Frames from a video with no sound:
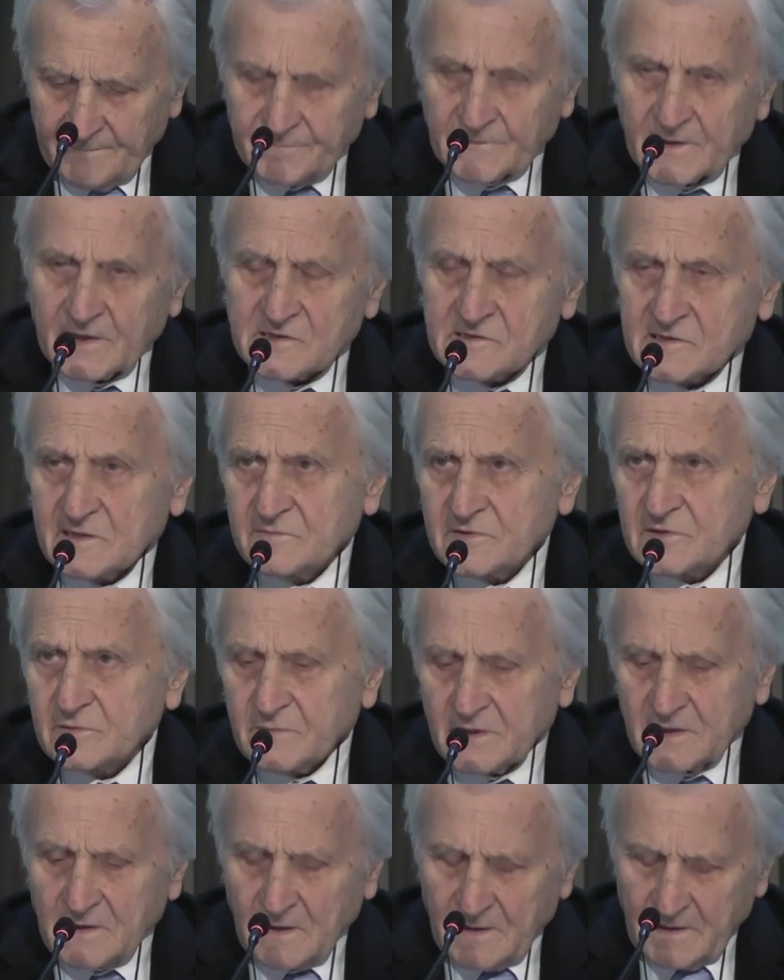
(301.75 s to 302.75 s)
it seems to
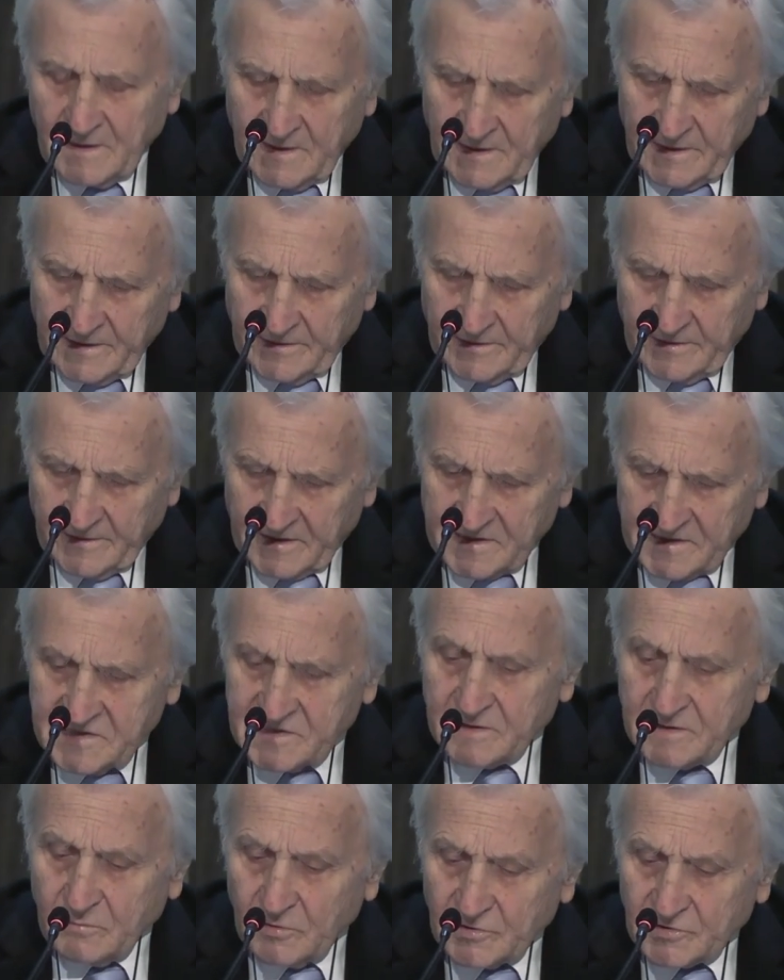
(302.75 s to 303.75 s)
me
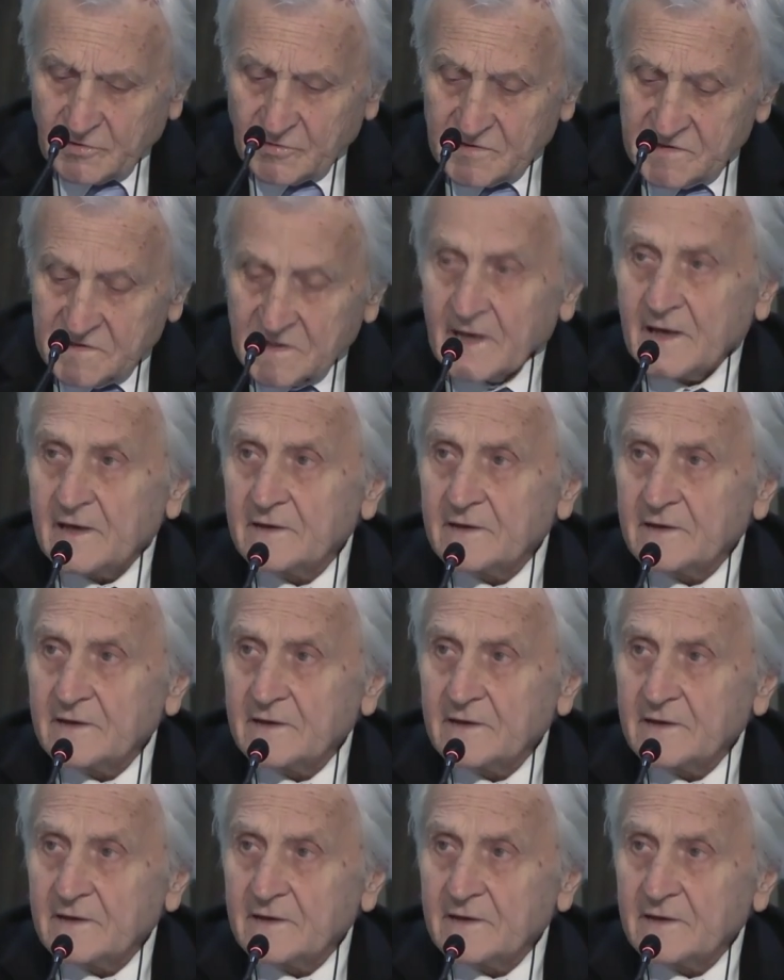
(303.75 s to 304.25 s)
reasonable to say